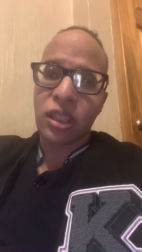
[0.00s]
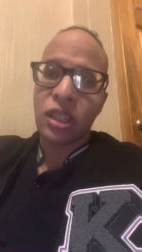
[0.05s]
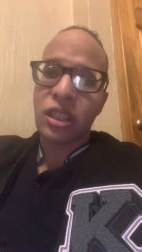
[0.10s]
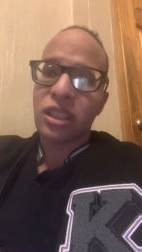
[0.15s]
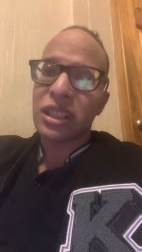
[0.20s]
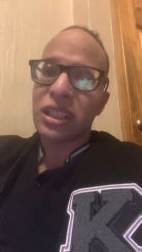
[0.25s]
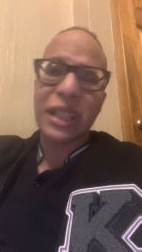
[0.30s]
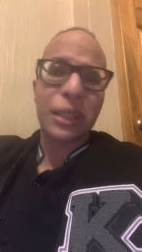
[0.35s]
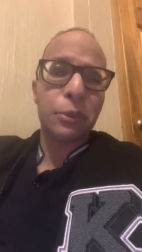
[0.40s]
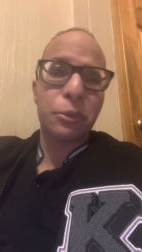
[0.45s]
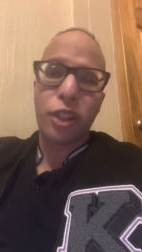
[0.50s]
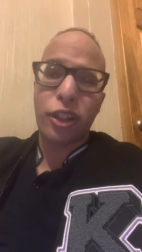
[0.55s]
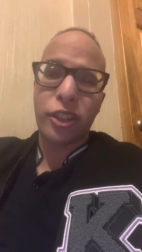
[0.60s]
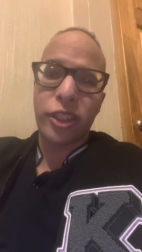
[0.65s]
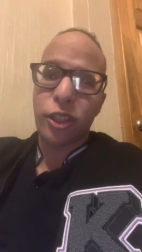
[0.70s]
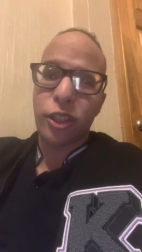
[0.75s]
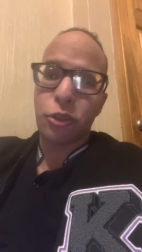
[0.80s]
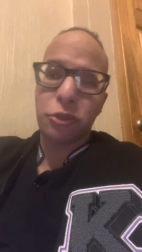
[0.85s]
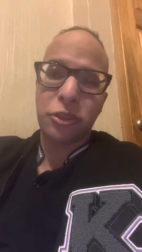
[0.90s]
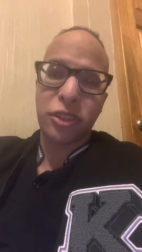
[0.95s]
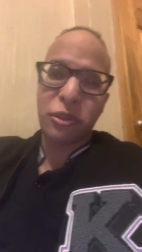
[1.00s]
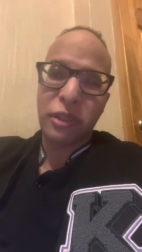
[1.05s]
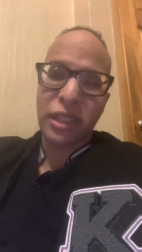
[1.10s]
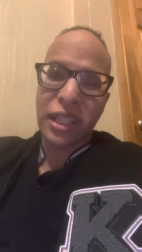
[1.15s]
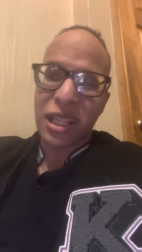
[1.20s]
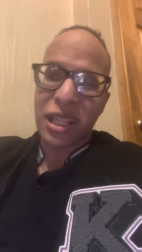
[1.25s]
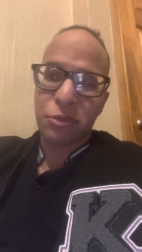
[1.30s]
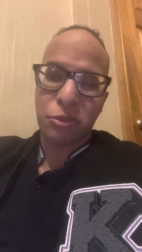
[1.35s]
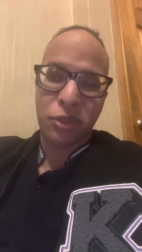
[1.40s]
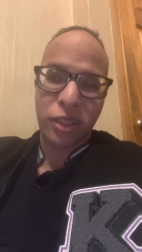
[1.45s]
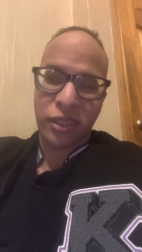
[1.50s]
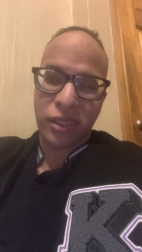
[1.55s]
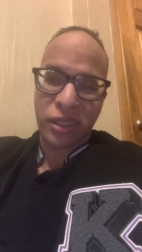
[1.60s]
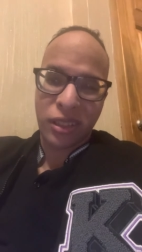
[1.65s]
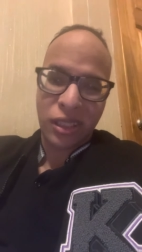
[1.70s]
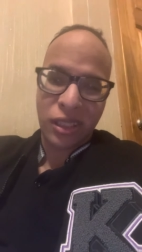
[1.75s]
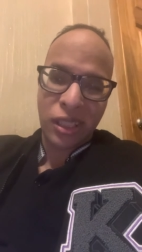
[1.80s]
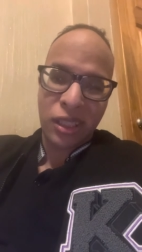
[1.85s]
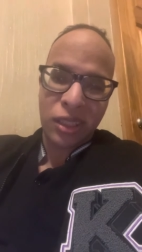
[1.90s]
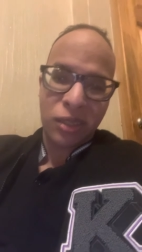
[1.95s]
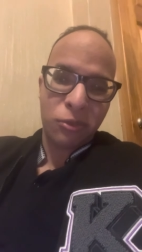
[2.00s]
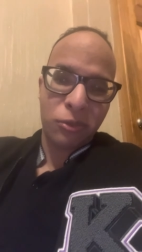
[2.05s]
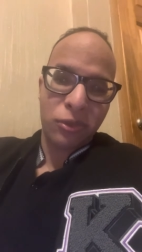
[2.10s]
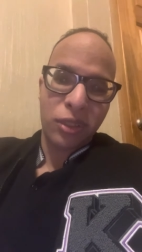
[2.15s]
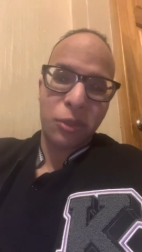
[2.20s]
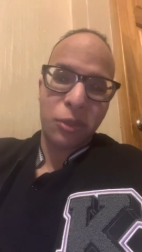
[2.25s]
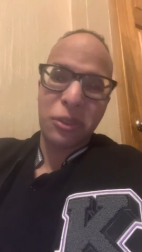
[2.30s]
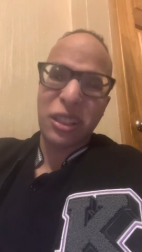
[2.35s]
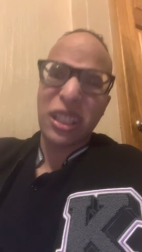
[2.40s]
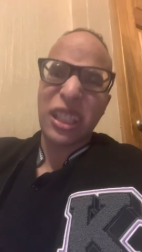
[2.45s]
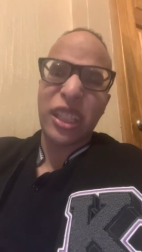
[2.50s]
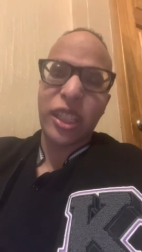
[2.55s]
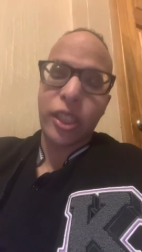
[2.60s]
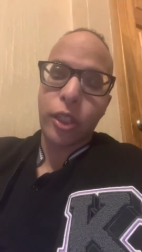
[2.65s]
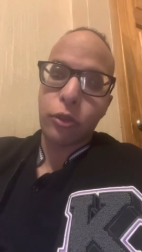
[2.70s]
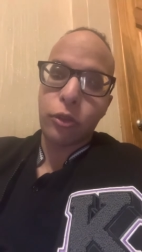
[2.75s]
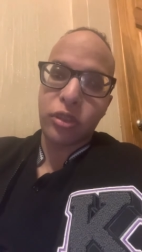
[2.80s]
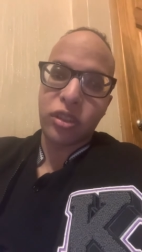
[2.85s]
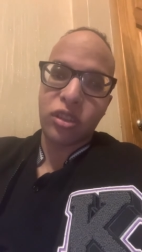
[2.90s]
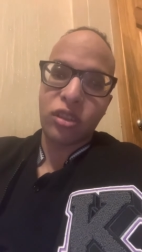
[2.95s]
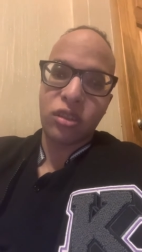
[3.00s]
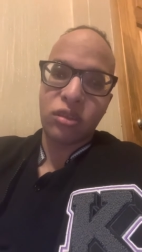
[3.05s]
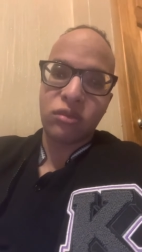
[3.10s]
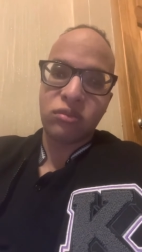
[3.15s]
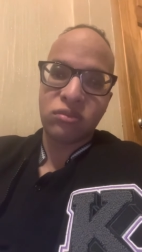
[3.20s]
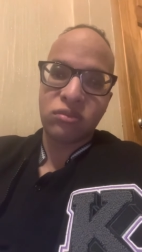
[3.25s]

Because we're not used to it, that's why we're not really used to